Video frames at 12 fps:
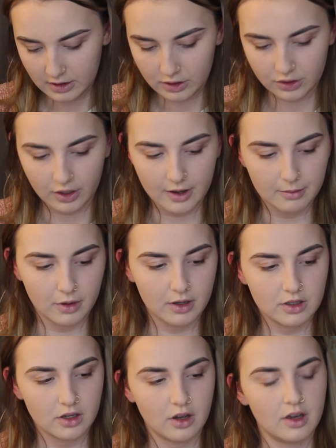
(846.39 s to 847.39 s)
So I'm
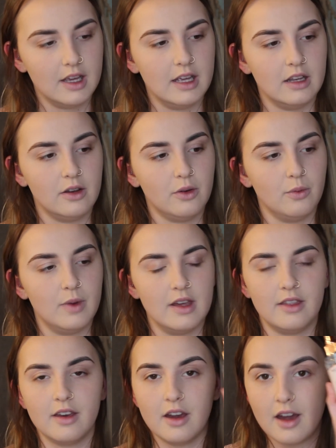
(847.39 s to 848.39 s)
going to go in
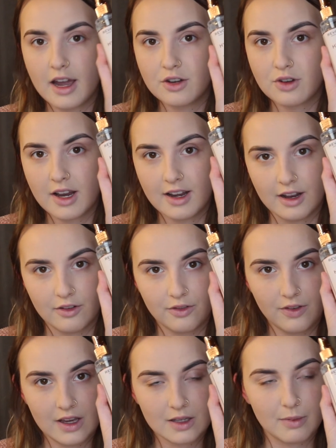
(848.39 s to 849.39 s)
with Hydrate and
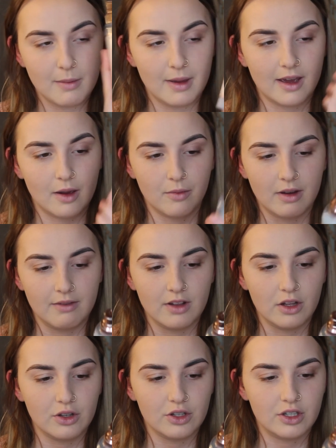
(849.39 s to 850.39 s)
Fix by Makeup
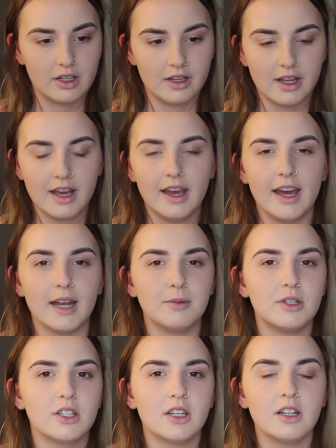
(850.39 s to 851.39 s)
Revolution, and I'm
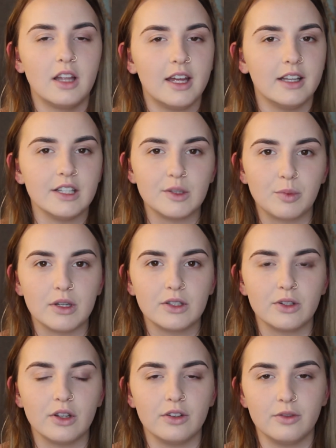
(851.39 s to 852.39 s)
just going to lightly spritz
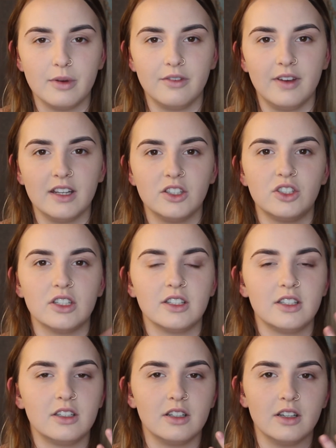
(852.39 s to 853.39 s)
all over my face
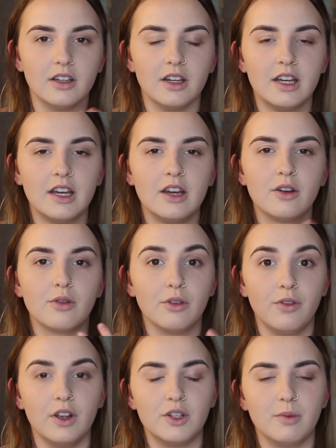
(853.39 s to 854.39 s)
just to
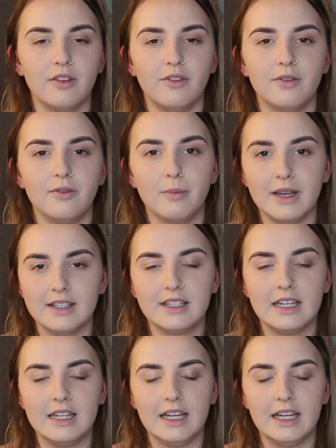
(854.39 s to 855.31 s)
refresh my skin